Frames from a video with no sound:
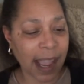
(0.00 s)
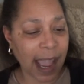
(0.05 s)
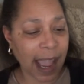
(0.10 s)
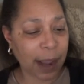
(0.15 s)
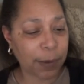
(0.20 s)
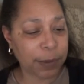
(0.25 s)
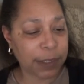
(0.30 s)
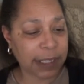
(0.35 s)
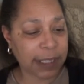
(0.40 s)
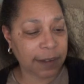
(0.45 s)

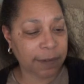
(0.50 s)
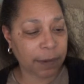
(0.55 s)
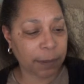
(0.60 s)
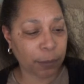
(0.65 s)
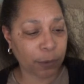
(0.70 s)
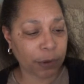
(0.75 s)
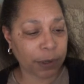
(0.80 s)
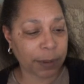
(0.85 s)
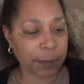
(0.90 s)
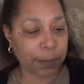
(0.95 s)
I was even
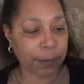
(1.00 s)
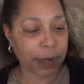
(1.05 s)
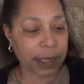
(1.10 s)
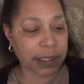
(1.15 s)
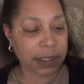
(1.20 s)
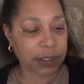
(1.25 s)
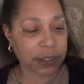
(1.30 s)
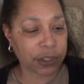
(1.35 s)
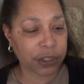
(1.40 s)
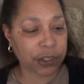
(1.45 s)
more
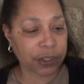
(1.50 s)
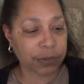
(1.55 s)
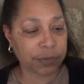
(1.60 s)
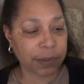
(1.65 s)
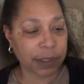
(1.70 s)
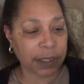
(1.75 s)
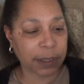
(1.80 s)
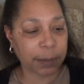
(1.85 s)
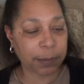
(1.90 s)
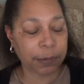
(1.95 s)
impressed because she's
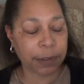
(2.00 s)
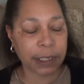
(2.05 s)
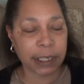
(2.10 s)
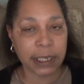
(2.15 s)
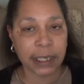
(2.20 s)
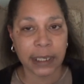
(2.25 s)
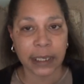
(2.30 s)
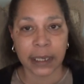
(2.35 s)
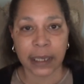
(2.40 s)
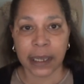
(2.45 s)
really
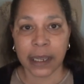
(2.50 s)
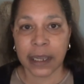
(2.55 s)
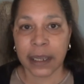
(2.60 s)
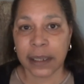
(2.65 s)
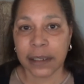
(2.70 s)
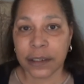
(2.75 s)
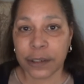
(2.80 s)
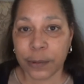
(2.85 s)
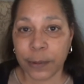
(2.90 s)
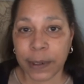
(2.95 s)
pretty.
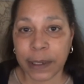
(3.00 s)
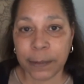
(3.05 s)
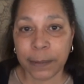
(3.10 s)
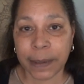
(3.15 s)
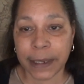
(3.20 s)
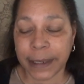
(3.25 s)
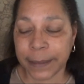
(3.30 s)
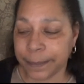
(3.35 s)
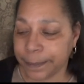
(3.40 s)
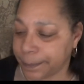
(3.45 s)
So
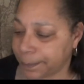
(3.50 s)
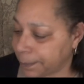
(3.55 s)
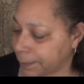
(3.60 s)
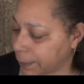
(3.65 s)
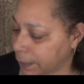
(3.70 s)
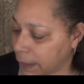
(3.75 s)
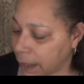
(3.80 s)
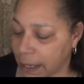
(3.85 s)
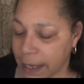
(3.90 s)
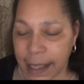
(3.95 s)
anyway,
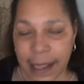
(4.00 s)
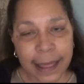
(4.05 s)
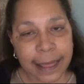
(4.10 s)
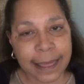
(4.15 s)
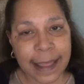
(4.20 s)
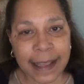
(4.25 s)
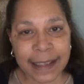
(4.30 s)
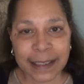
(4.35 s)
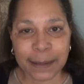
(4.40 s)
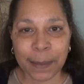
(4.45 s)

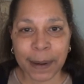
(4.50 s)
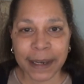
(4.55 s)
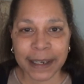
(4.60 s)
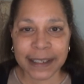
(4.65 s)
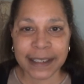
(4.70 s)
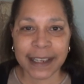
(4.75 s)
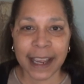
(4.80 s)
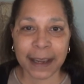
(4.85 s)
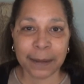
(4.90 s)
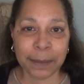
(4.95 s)
that's my
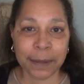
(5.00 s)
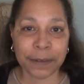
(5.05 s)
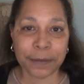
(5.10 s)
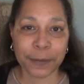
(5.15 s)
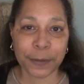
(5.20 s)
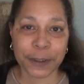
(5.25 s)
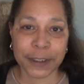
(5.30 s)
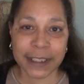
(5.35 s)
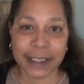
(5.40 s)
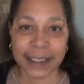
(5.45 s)
excitement
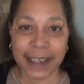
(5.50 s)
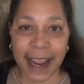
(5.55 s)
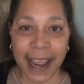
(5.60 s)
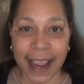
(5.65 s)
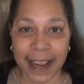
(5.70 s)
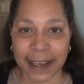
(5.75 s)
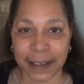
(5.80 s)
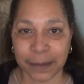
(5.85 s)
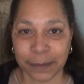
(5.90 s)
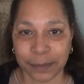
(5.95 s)
for
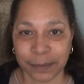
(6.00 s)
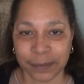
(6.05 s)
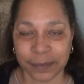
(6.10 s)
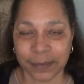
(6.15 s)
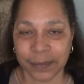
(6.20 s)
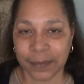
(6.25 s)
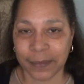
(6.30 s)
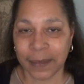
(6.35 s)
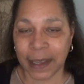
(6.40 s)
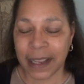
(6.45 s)
today.
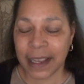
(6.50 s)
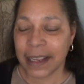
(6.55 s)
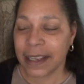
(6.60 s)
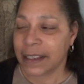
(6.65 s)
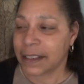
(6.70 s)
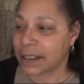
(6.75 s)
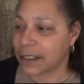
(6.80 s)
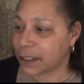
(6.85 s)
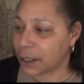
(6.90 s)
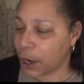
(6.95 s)

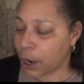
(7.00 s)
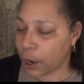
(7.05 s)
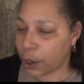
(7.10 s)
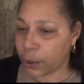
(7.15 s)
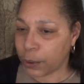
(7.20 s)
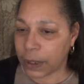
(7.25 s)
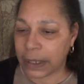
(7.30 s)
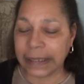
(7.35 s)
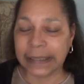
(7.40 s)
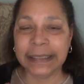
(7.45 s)

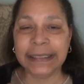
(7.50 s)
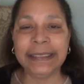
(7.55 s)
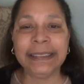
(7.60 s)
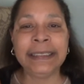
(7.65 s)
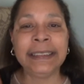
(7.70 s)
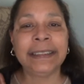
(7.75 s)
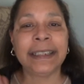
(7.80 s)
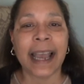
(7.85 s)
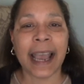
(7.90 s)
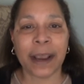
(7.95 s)
So
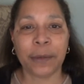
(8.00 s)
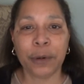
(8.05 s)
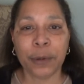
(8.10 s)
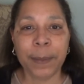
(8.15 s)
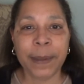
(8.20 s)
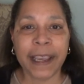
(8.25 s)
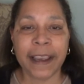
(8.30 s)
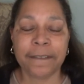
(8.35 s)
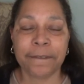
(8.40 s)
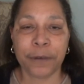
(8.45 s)
I will
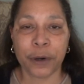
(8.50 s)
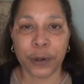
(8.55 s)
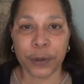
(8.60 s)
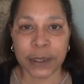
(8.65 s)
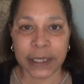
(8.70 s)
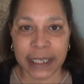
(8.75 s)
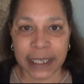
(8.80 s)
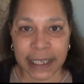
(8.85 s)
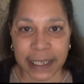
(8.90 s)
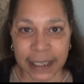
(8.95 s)
be at
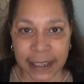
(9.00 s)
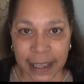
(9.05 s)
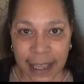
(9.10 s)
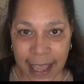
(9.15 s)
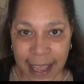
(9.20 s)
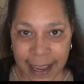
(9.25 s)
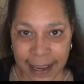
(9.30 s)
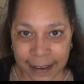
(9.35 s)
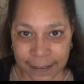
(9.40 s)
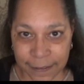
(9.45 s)
Vogue Knitting
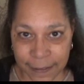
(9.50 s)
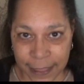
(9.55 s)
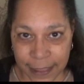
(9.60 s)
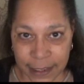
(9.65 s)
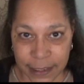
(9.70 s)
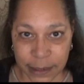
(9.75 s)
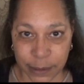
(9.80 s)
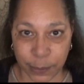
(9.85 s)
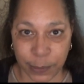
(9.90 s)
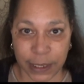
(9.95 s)
Live
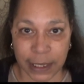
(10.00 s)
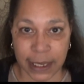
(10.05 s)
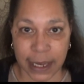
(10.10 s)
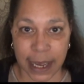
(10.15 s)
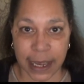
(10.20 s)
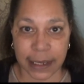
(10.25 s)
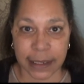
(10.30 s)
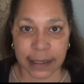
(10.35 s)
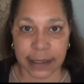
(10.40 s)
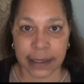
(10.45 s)
this
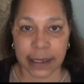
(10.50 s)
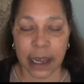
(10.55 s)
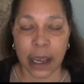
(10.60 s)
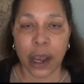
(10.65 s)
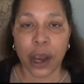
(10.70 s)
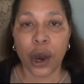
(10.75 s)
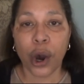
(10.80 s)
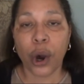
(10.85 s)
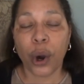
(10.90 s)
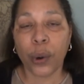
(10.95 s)
weekend.
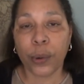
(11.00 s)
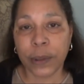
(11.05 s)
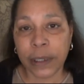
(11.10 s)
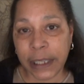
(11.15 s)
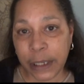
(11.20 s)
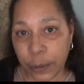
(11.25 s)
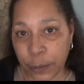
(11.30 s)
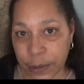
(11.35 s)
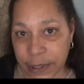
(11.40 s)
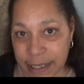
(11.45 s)

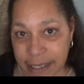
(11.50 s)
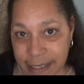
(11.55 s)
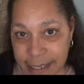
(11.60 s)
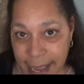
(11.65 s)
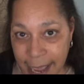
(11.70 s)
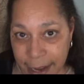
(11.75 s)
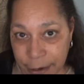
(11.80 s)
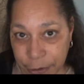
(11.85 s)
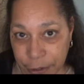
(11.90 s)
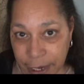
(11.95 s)
Only on
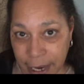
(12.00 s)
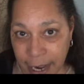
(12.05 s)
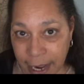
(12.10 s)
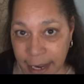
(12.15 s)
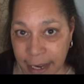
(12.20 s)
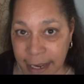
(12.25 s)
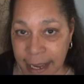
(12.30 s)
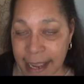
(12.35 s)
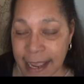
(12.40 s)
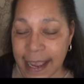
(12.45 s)

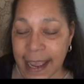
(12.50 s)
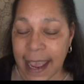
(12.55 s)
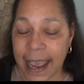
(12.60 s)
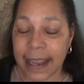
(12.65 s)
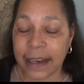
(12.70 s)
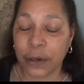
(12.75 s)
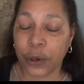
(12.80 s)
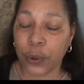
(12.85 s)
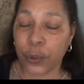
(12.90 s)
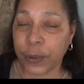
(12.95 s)
Saturday
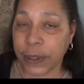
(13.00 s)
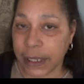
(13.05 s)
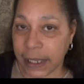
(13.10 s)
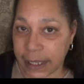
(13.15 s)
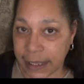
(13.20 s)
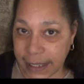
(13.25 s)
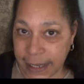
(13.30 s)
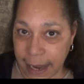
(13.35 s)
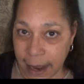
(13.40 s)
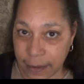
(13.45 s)
and only
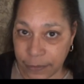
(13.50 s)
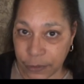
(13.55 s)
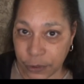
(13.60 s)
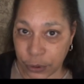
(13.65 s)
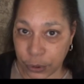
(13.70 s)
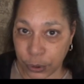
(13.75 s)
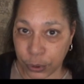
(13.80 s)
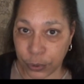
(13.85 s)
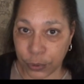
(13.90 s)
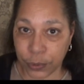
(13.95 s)
in the
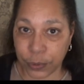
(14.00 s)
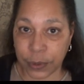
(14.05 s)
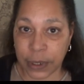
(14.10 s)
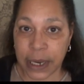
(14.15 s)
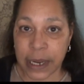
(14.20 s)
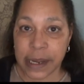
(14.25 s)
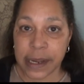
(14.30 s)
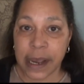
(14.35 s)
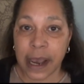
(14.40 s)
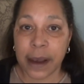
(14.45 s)
afternoon.
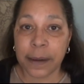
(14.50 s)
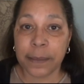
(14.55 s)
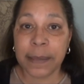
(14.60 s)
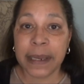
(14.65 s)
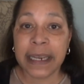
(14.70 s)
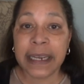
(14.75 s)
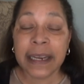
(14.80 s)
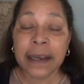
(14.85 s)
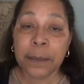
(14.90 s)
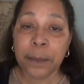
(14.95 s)
I'm
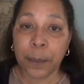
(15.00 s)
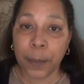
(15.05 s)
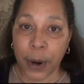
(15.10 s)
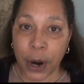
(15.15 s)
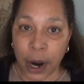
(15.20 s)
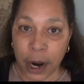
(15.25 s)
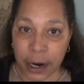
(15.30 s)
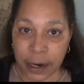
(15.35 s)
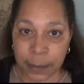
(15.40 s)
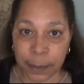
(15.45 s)
meeting
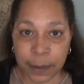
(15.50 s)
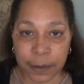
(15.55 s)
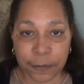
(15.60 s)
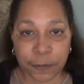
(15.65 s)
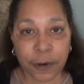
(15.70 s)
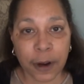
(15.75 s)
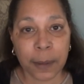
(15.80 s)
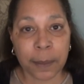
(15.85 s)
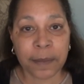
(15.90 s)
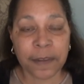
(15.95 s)
Barb
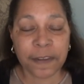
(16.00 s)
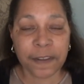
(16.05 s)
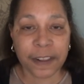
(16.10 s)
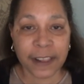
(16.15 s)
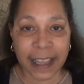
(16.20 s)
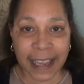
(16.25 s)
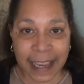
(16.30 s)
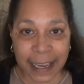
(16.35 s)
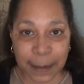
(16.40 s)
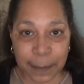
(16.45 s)
from
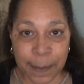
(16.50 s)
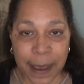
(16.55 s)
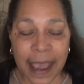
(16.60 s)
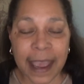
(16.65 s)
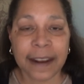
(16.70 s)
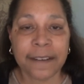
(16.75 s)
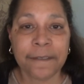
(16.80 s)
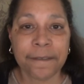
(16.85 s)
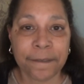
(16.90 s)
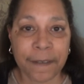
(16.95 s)
Flame
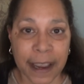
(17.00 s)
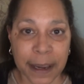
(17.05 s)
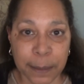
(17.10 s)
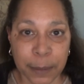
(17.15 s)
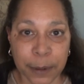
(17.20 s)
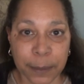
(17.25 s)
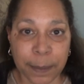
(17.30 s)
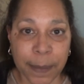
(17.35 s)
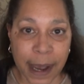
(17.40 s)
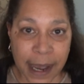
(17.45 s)
and
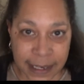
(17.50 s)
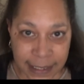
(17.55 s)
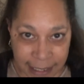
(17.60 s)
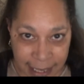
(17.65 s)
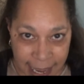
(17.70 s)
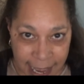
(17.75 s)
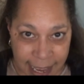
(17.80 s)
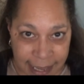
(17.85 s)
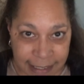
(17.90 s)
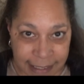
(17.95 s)
Fiber
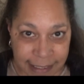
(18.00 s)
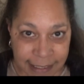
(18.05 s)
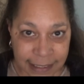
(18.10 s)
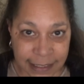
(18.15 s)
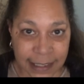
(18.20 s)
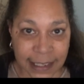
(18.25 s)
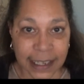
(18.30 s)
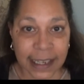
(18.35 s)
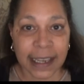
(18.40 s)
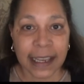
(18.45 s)
podcast.
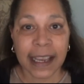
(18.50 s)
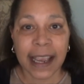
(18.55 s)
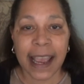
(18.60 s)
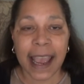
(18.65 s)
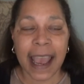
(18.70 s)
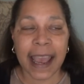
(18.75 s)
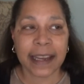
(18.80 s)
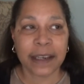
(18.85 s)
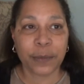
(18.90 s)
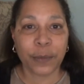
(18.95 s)

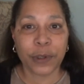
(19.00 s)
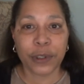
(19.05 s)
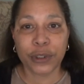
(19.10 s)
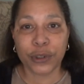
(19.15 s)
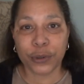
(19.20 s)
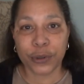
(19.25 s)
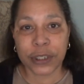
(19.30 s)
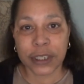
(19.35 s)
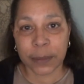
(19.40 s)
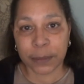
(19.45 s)
And we'll
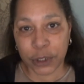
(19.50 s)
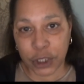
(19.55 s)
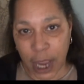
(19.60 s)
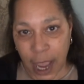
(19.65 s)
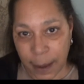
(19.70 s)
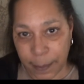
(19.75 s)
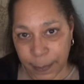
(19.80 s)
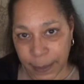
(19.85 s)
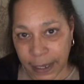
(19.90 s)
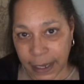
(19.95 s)
do some
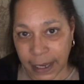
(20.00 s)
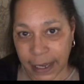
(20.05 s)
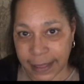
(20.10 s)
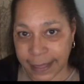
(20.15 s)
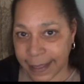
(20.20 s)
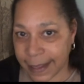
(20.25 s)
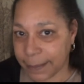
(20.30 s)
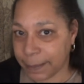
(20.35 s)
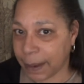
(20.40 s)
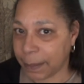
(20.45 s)
shopping
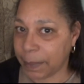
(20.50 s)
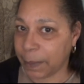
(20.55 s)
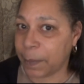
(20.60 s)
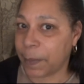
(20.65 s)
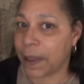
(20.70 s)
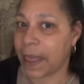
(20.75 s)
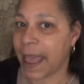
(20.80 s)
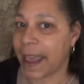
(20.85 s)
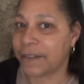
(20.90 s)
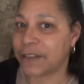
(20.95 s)
and then maybe
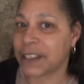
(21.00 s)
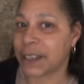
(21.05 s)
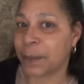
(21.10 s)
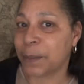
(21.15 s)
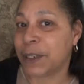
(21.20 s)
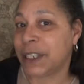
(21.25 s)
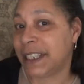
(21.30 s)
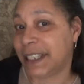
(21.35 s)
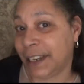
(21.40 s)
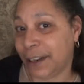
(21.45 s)
we'll have
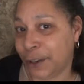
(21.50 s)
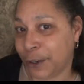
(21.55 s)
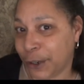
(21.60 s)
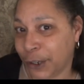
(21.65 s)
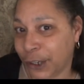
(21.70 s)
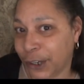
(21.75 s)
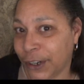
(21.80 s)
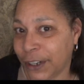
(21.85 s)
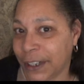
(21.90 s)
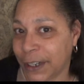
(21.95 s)
some
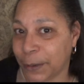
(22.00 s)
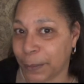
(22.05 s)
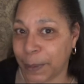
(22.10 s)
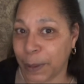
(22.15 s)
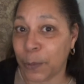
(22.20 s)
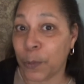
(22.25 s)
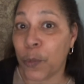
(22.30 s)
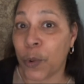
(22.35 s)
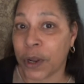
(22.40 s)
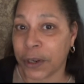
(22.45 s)
dinner and it'll
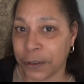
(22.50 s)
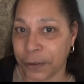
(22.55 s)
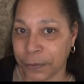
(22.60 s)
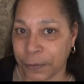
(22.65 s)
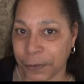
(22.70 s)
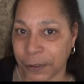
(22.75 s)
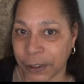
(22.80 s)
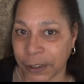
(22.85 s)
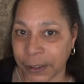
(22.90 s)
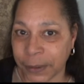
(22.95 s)
be
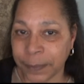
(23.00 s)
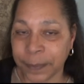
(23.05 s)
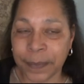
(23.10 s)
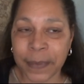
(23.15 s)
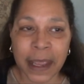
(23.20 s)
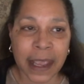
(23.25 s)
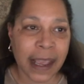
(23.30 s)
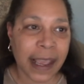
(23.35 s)
wonderful.